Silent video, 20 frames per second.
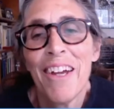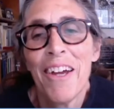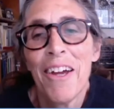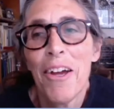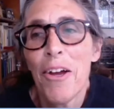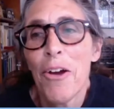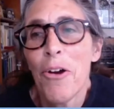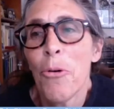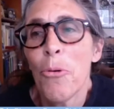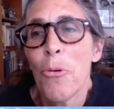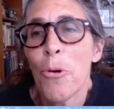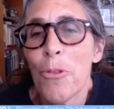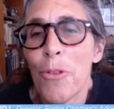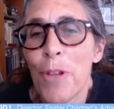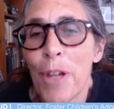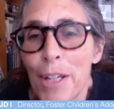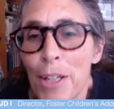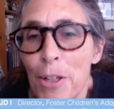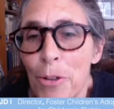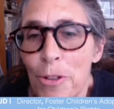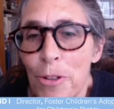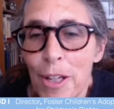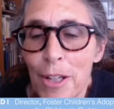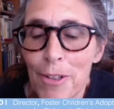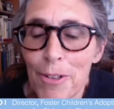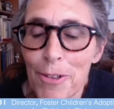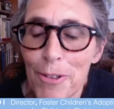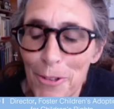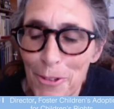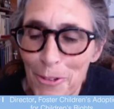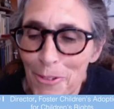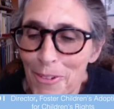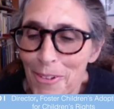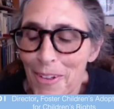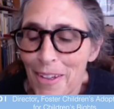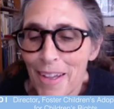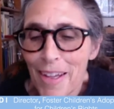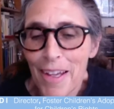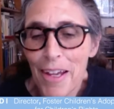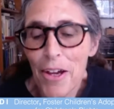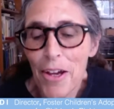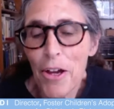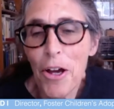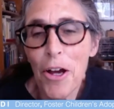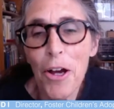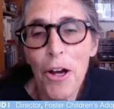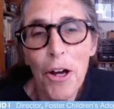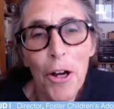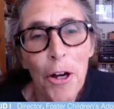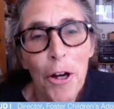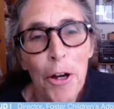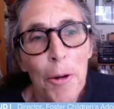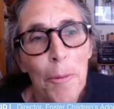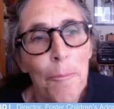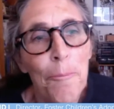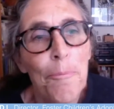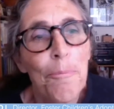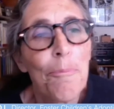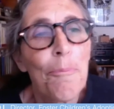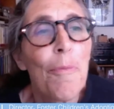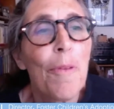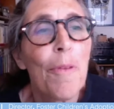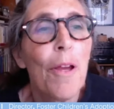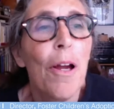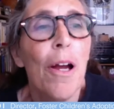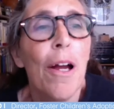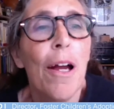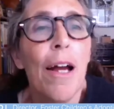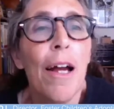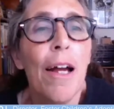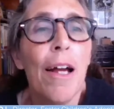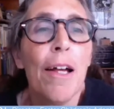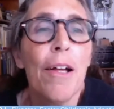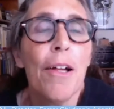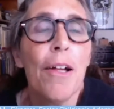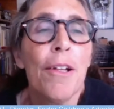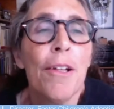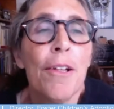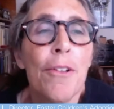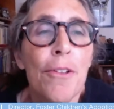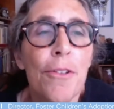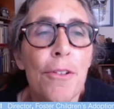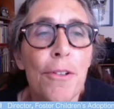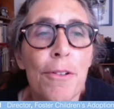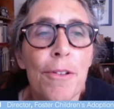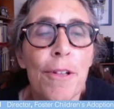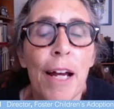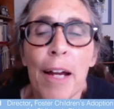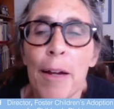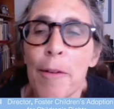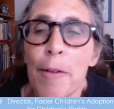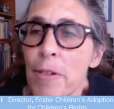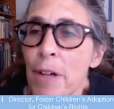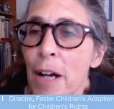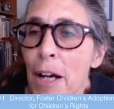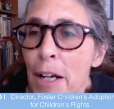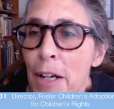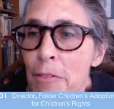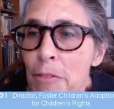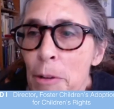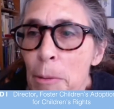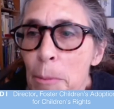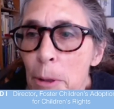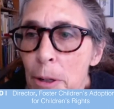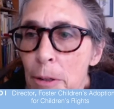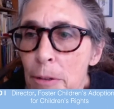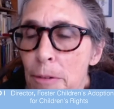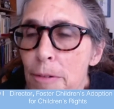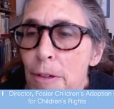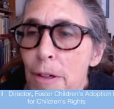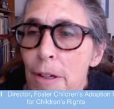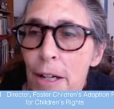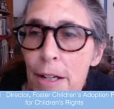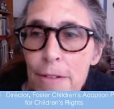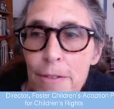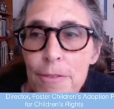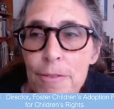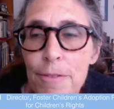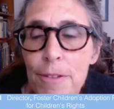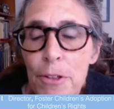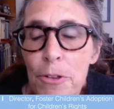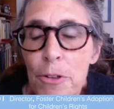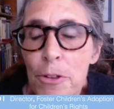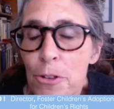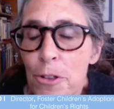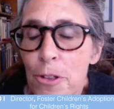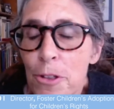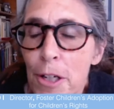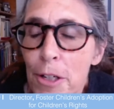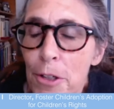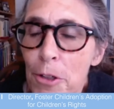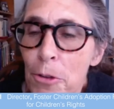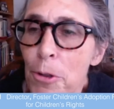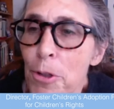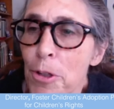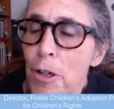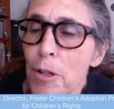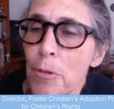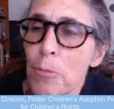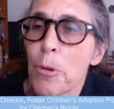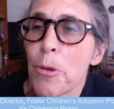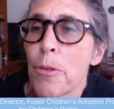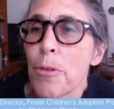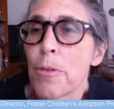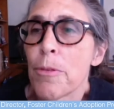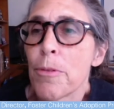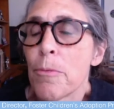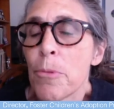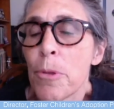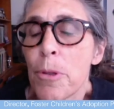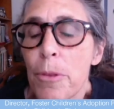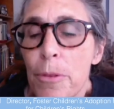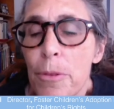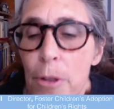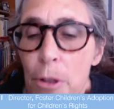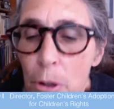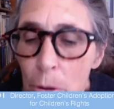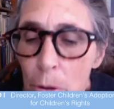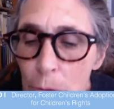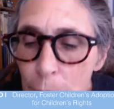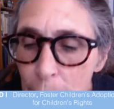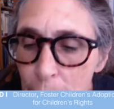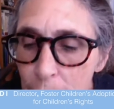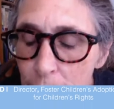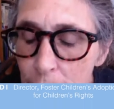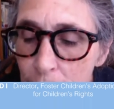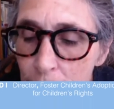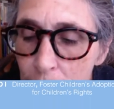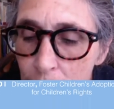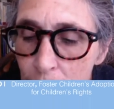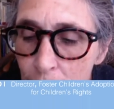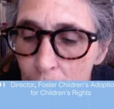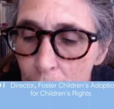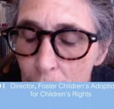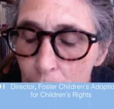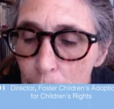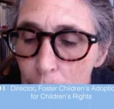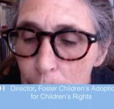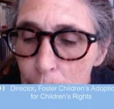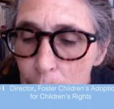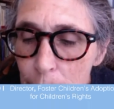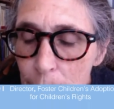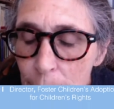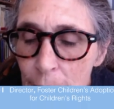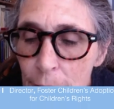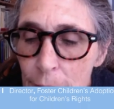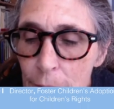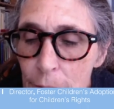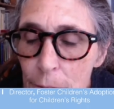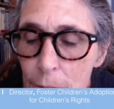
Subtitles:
Well, thank you, Taylor. Hi, everyone. There is a lot going on with COVID and